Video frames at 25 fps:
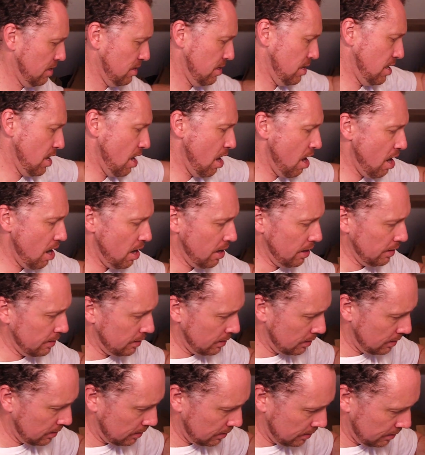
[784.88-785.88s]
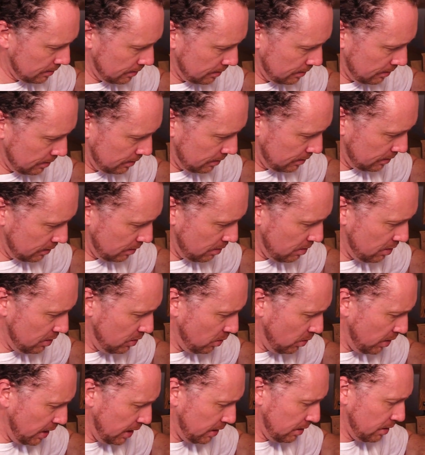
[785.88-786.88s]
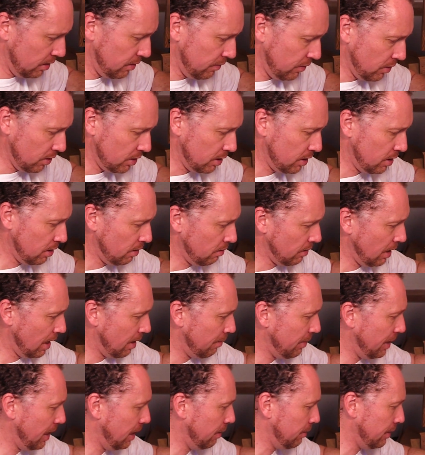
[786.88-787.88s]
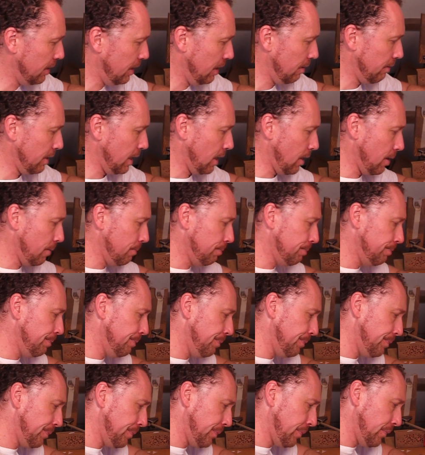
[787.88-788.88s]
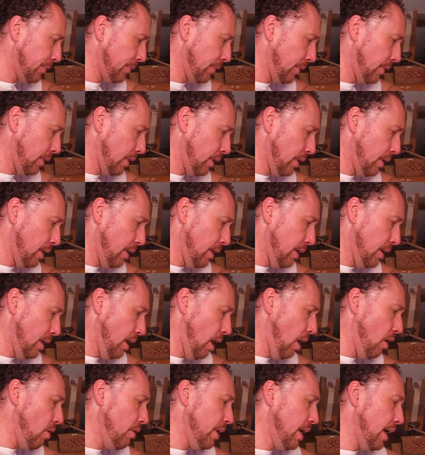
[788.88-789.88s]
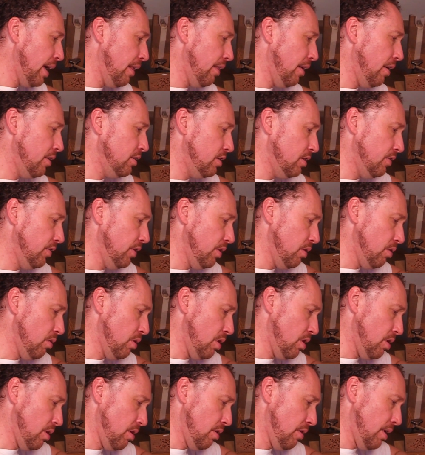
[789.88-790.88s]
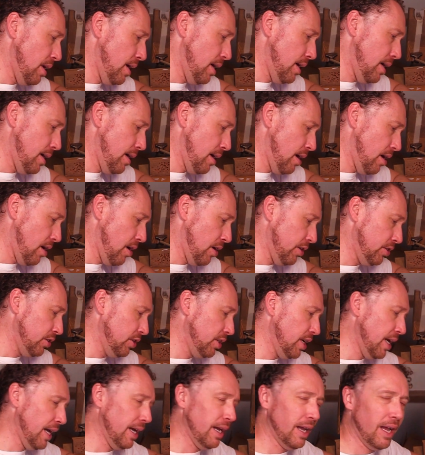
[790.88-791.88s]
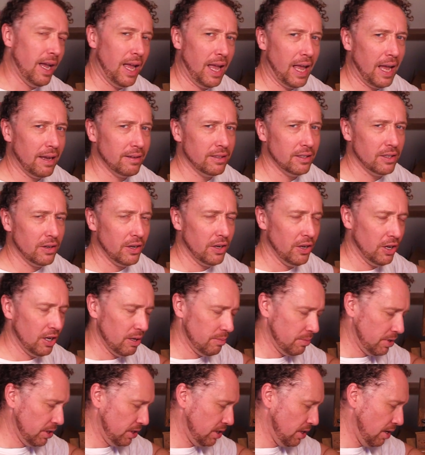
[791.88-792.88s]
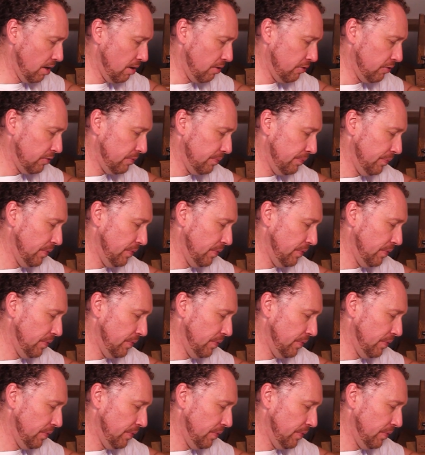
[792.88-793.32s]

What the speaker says: God, so annoying to have got to do that. But anyway, there we go. Oh yeah, those of you asking how did I hurt myself?